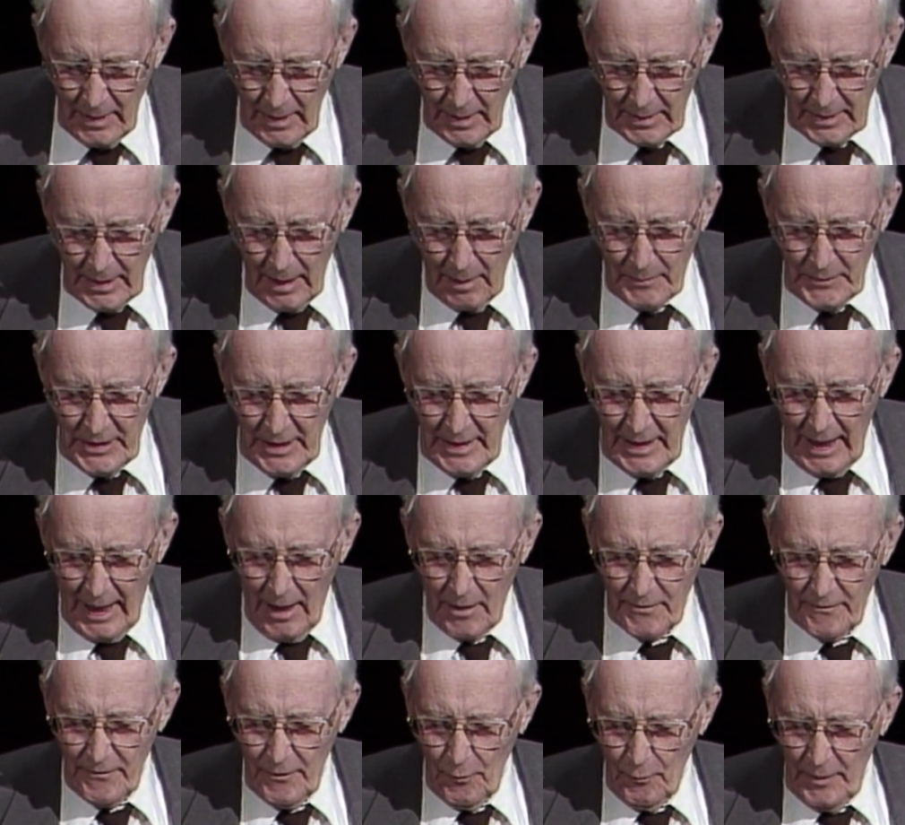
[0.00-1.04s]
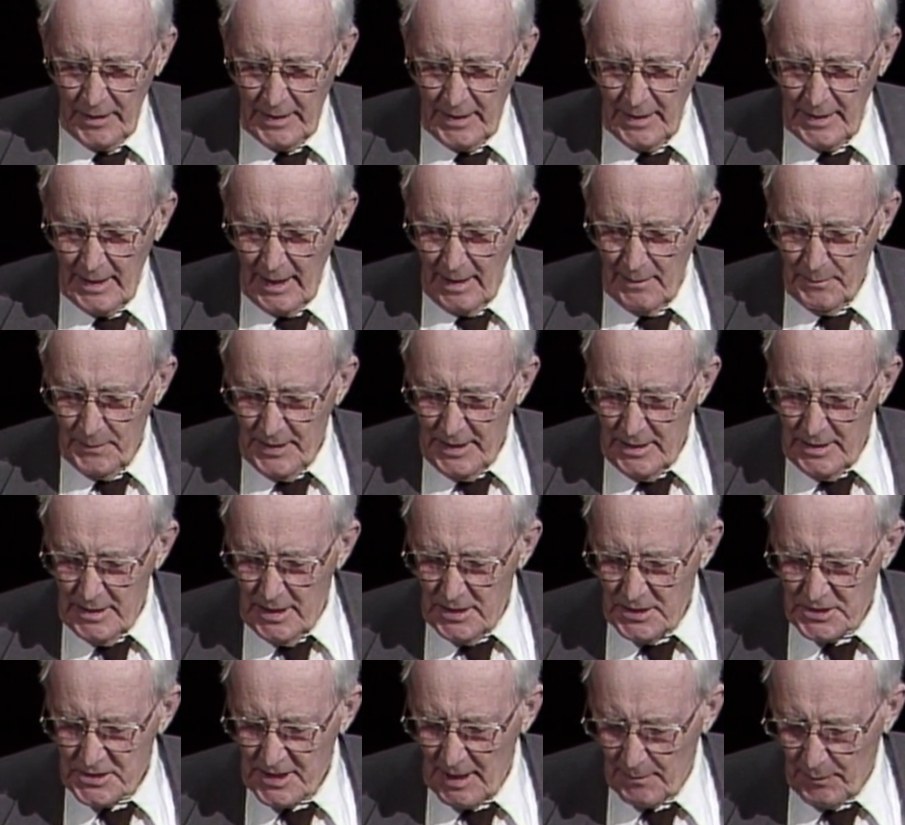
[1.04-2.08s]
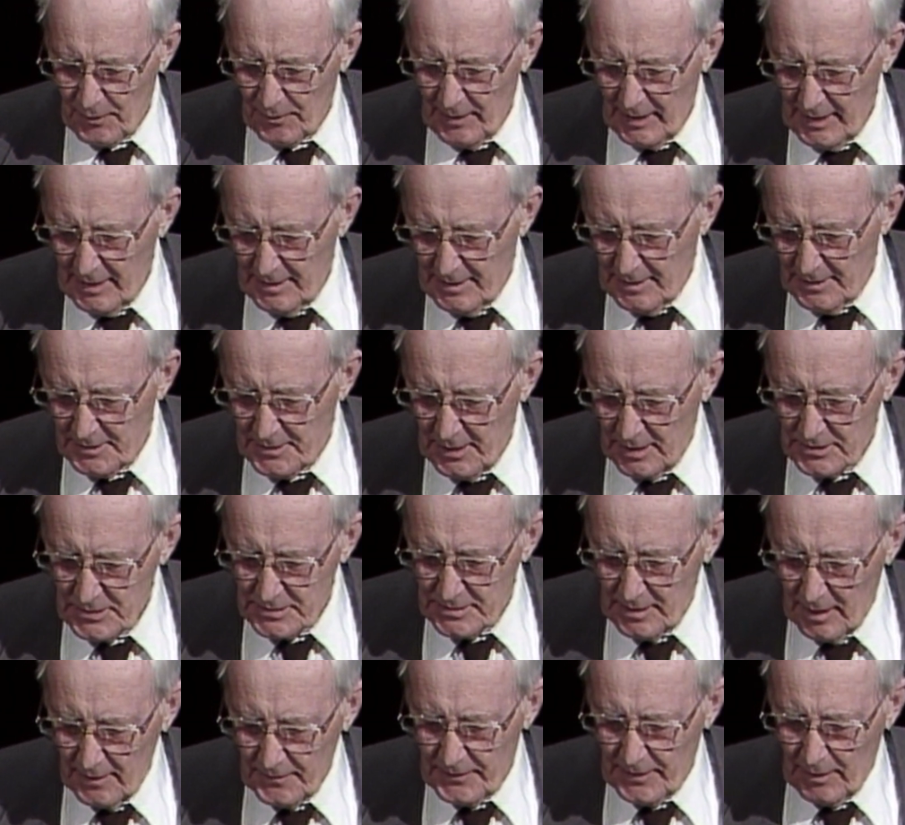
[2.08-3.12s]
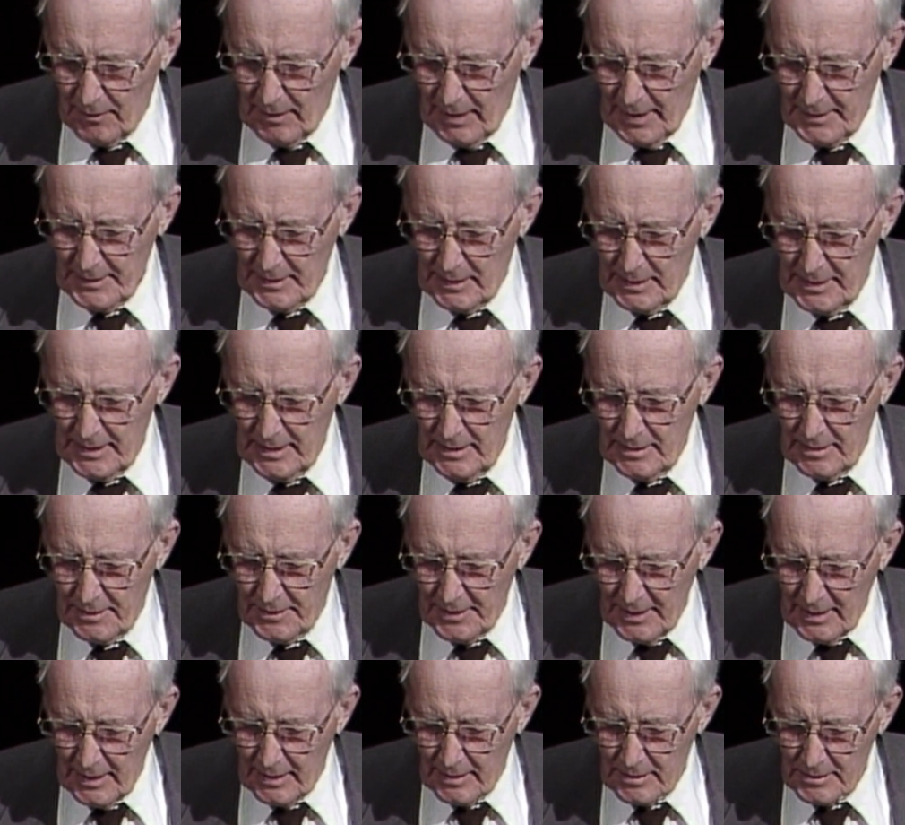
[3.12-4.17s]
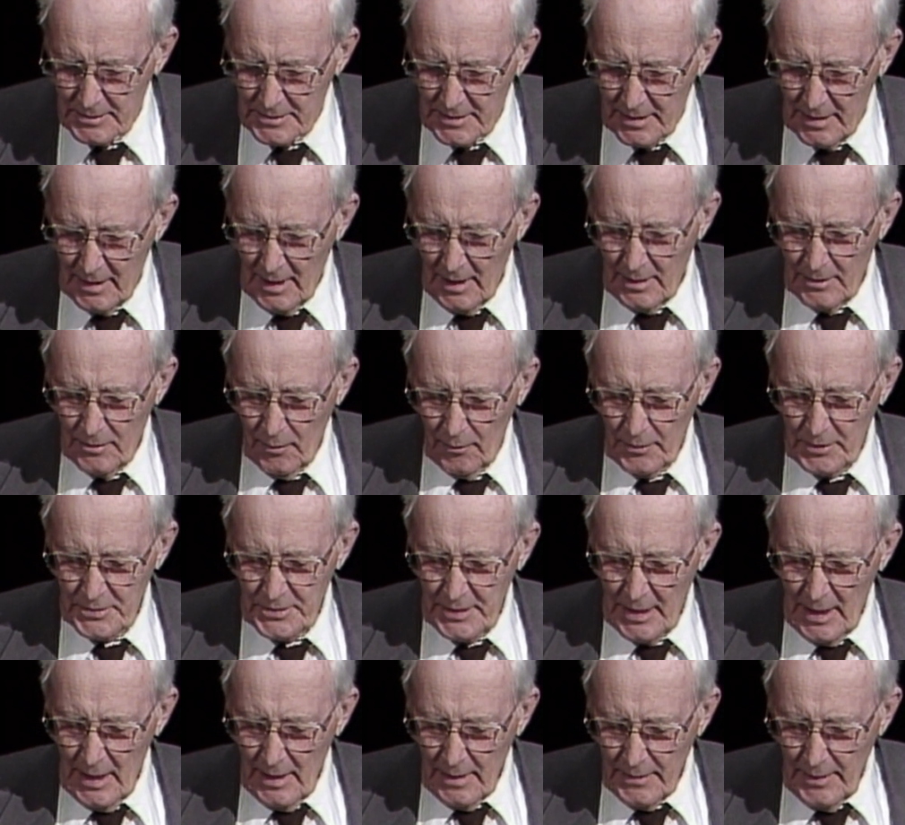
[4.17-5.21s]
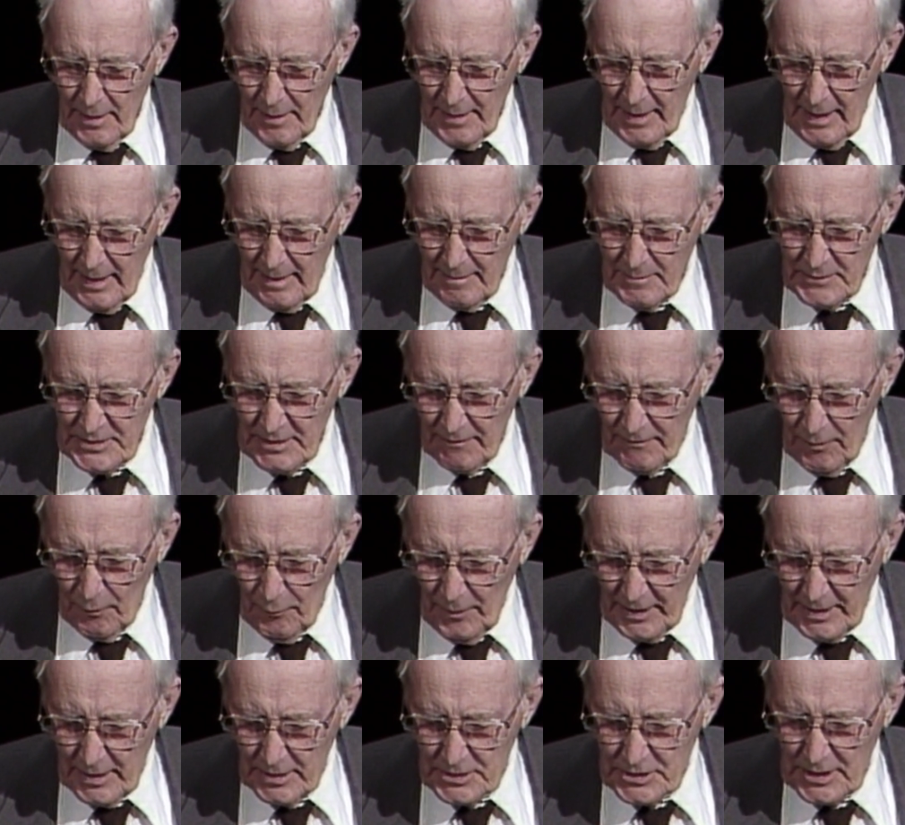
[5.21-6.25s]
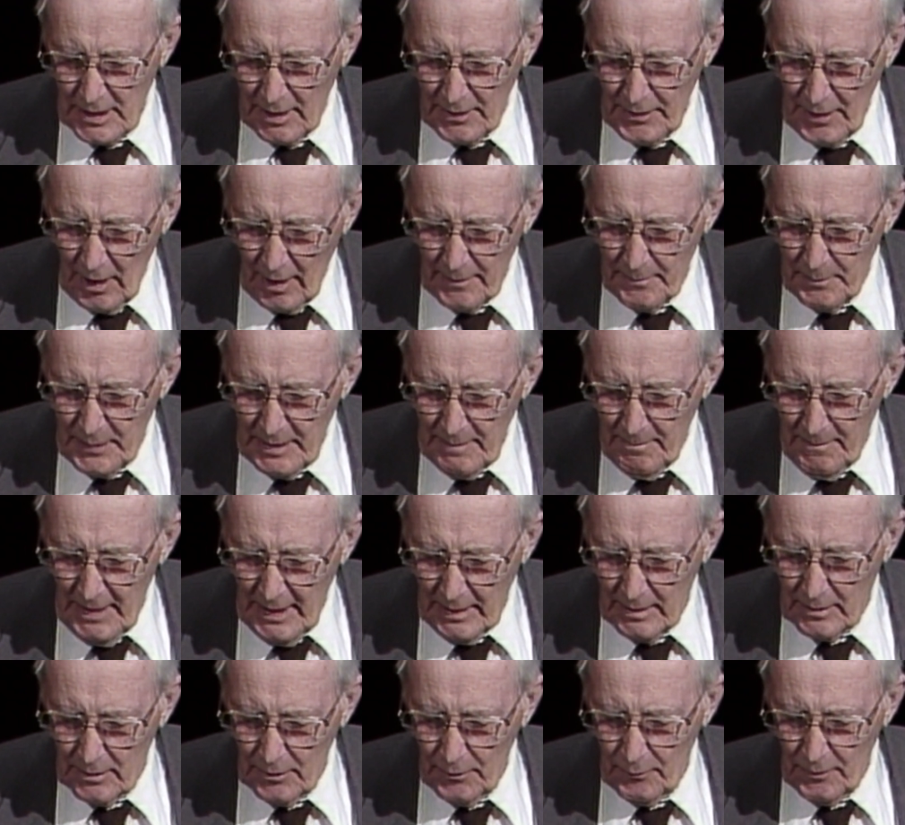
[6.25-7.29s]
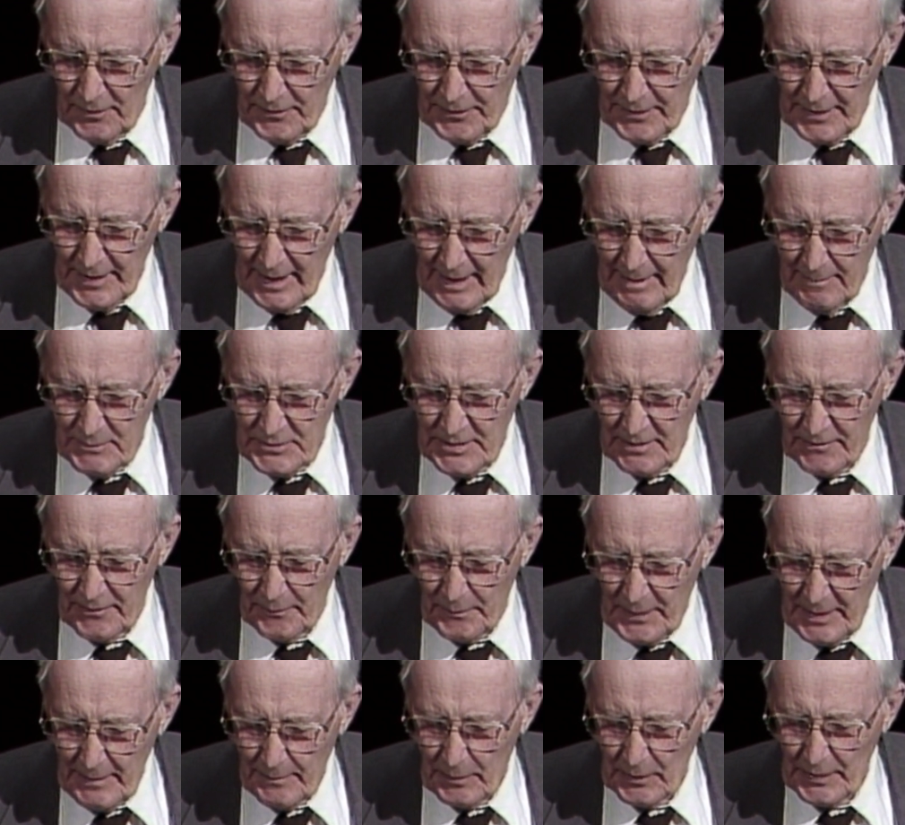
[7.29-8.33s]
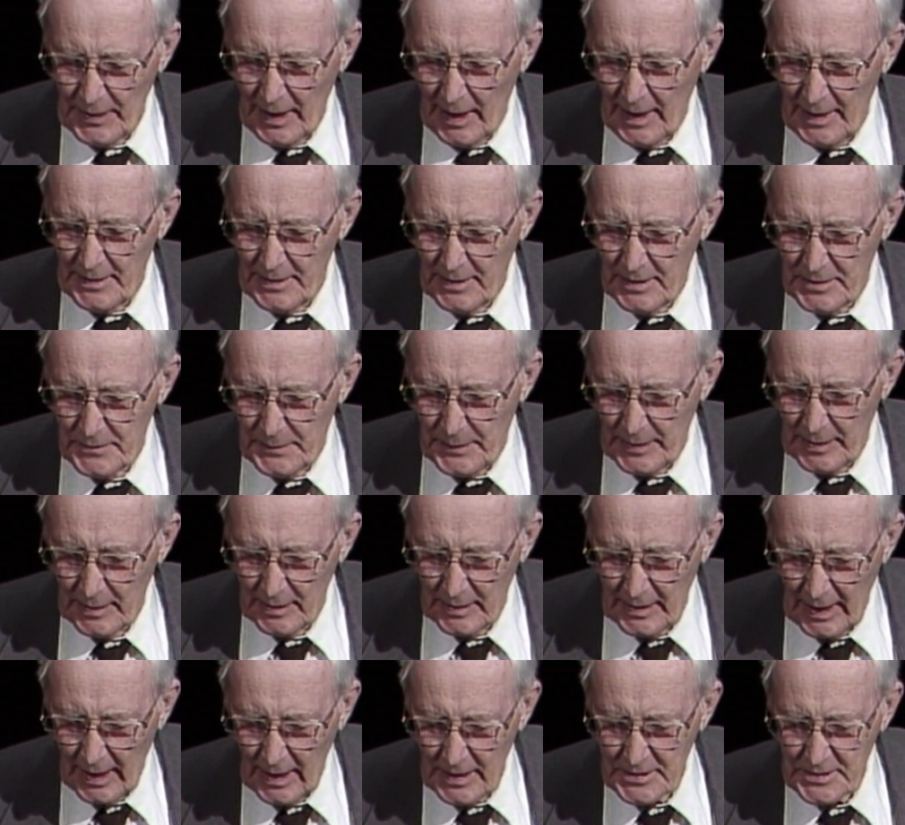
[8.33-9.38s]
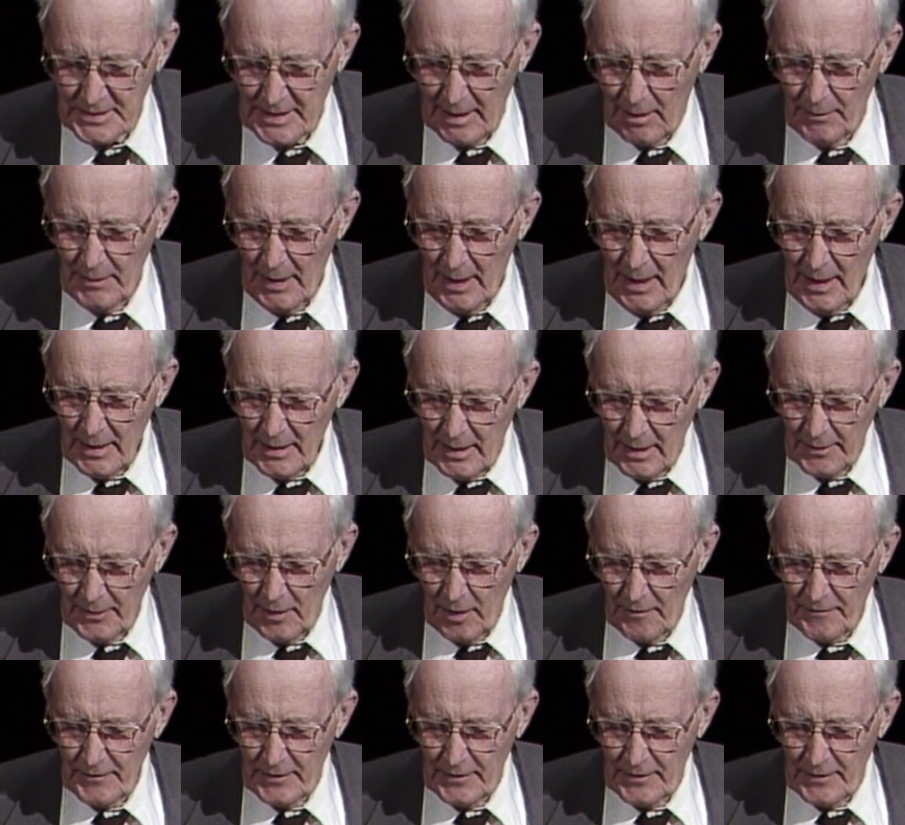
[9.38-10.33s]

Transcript: Come ye out of the wicked, and be ye separated, and touch not their unclean things. Notice, their names of the wicked shall not be mingled with the names of the people. The idea is being cast out, cut off